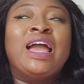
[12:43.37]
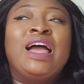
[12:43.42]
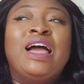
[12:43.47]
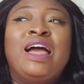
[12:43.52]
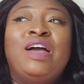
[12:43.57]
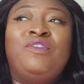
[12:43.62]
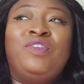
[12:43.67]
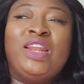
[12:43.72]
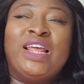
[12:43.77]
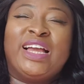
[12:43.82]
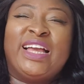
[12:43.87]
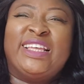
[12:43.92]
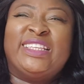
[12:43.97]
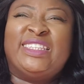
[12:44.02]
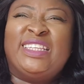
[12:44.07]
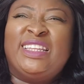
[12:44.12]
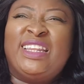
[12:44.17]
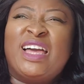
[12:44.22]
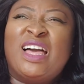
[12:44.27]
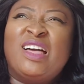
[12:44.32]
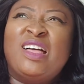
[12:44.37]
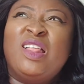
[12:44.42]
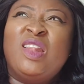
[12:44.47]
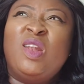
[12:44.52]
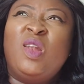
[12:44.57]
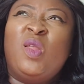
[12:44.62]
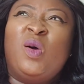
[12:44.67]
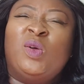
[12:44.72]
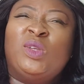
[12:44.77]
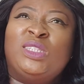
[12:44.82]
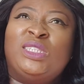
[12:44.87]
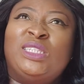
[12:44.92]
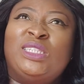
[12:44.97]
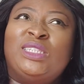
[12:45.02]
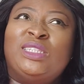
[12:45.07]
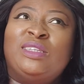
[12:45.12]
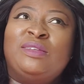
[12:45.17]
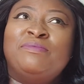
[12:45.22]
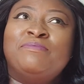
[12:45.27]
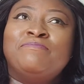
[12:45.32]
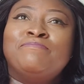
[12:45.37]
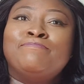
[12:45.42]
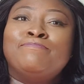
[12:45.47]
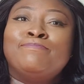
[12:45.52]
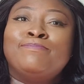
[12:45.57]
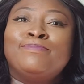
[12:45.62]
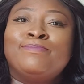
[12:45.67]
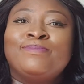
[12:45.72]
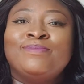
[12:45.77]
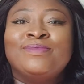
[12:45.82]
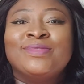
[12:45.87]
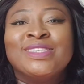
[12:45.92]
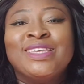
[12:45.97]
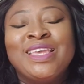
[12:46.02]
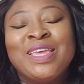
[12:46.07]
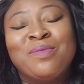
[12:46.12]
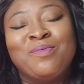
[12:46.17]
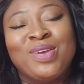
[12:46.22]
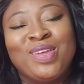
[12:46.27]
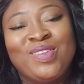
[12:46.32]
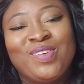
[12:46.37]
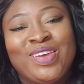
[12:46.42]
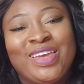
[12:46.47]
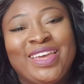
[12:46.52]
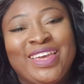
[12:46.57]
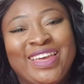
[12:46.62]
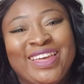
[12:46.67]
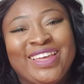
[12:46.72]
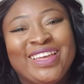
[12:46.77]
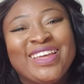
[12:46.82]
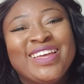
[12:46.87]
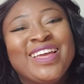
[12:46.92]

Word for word: I feel like I say that a lot hmm. but anyway